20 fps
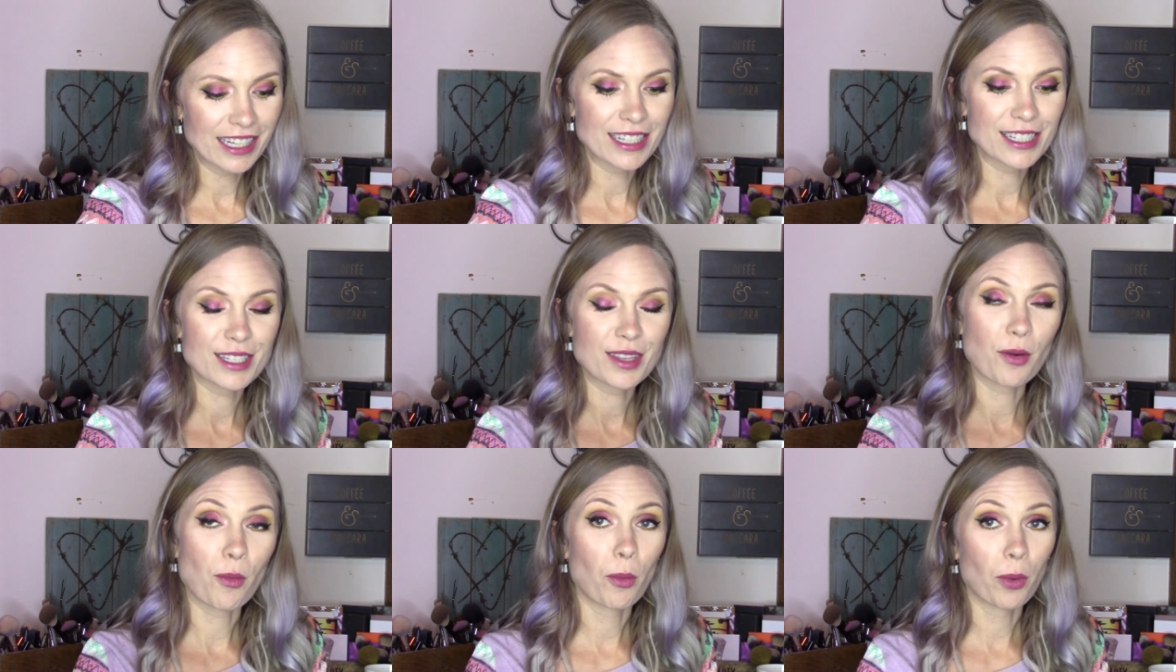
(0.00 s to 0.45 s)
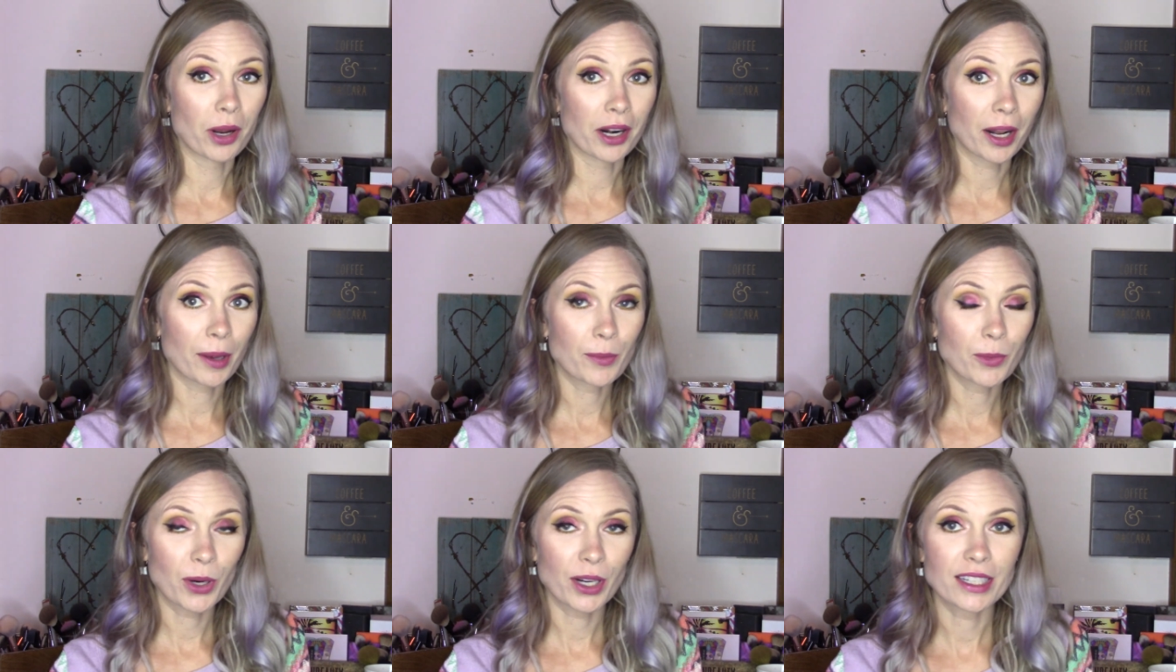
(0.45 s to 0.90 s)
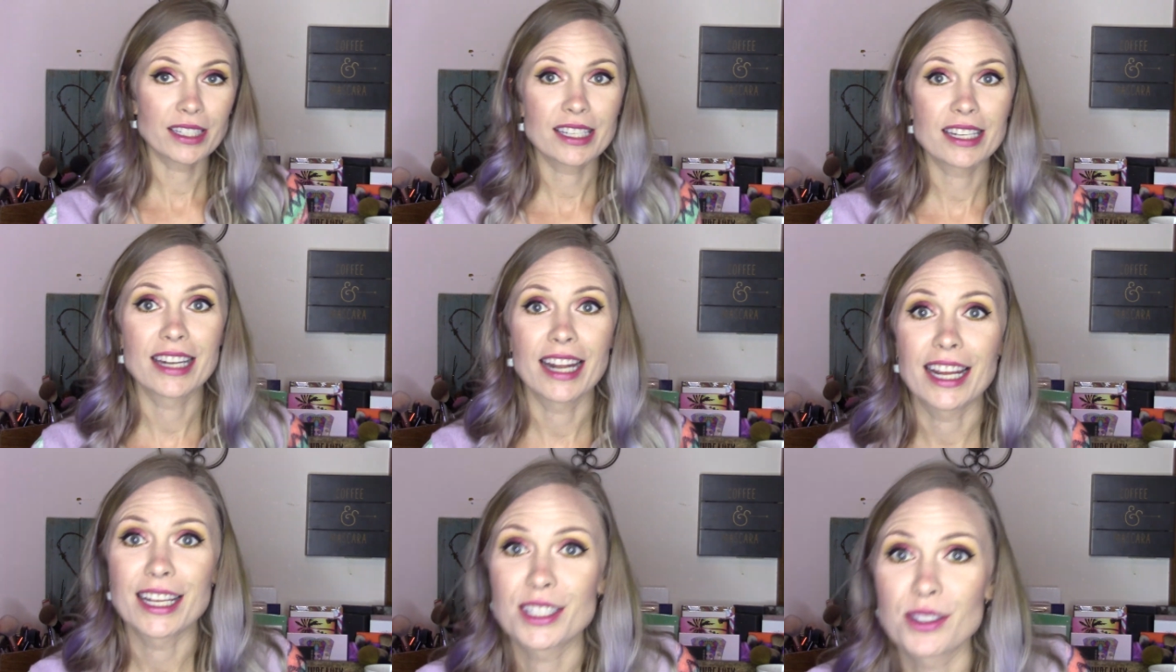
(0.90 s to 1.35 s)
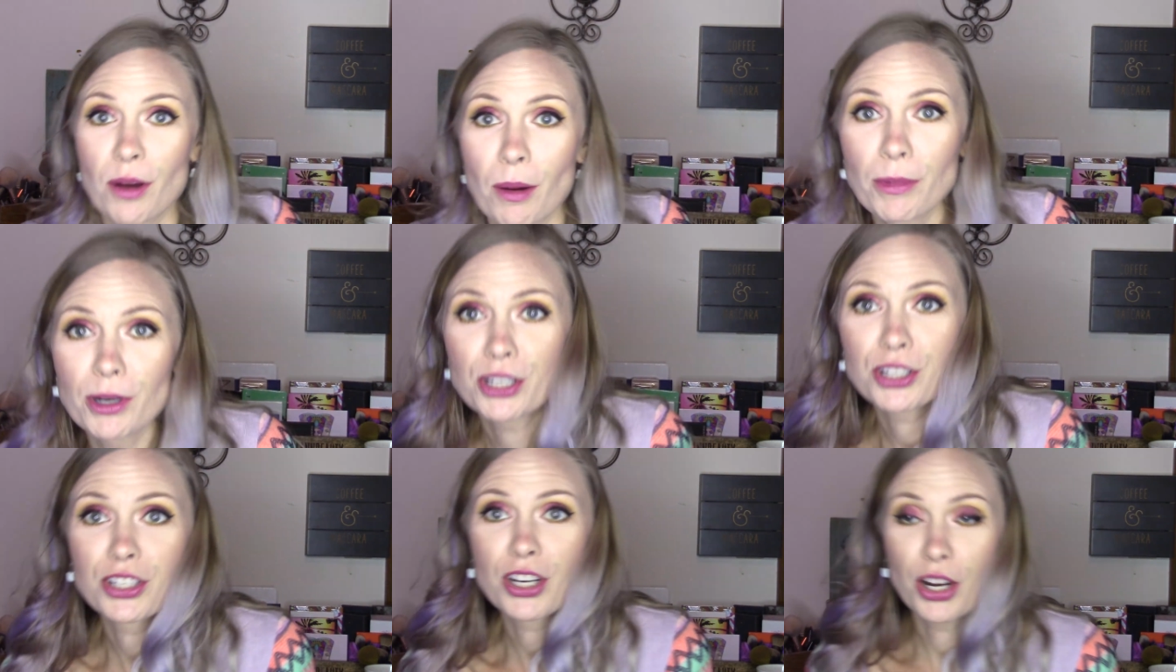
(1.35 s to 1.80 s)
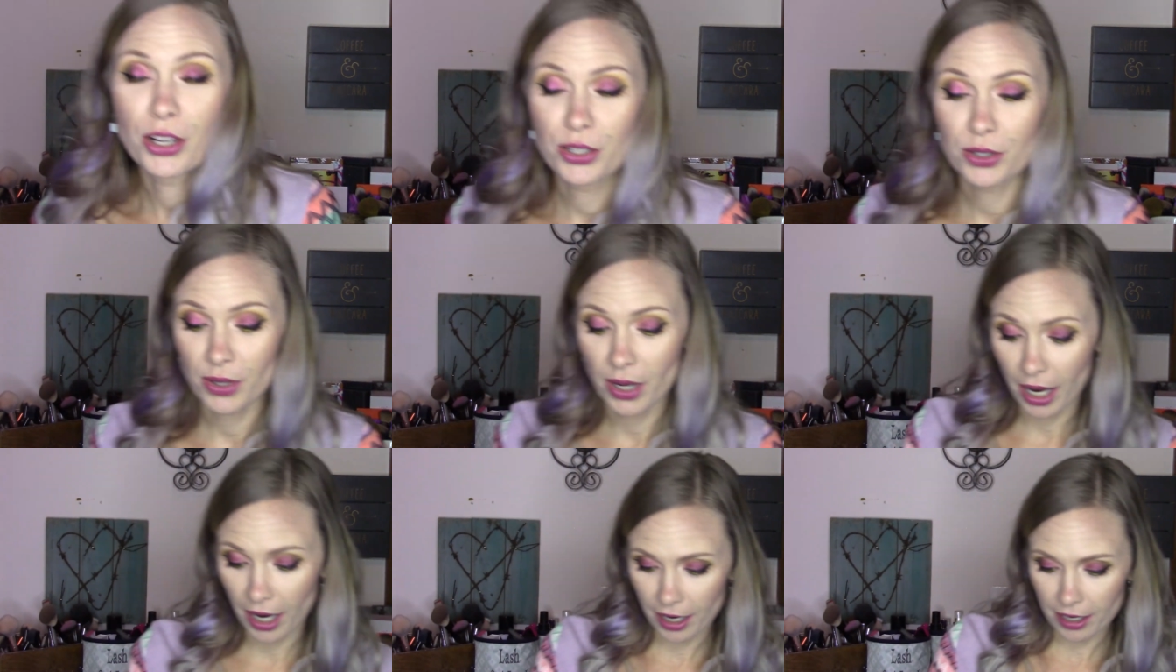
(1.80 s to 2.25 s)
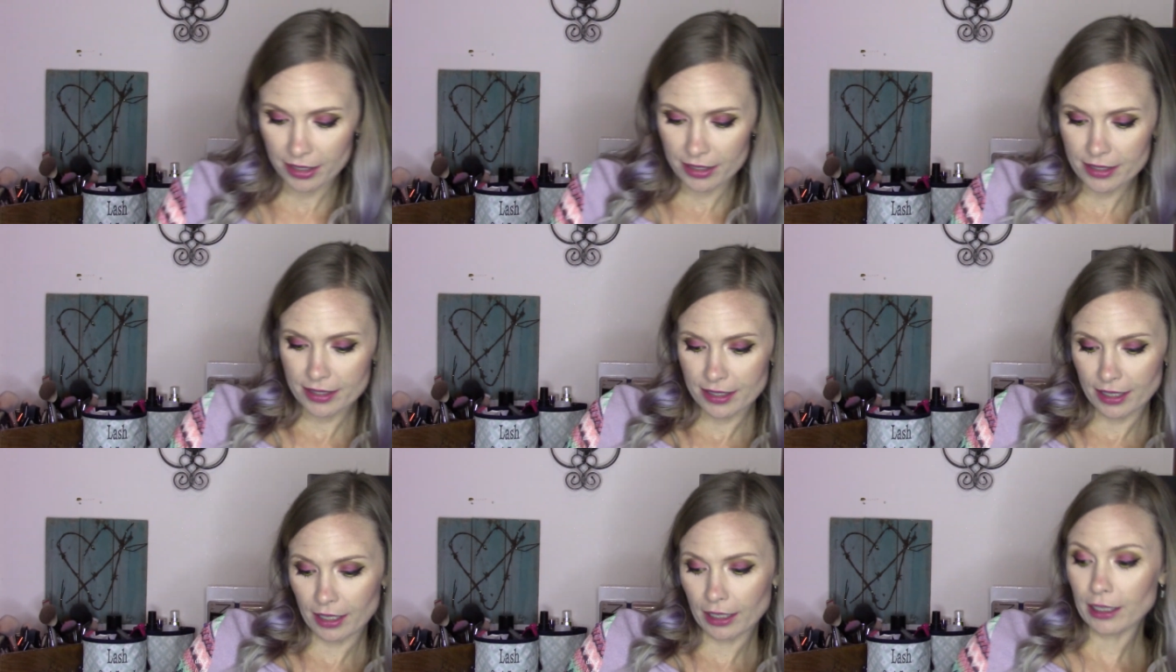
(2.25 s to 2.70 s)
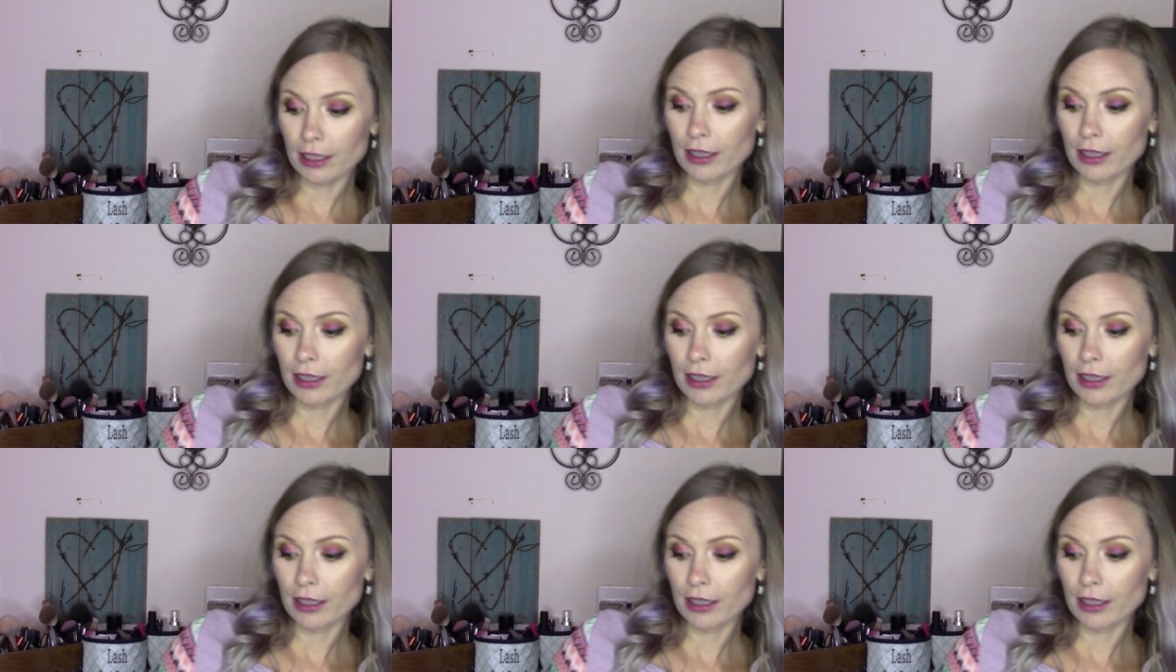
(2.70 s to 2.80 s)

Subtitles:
is the one I'm wearing today, so I'm going to show you guys a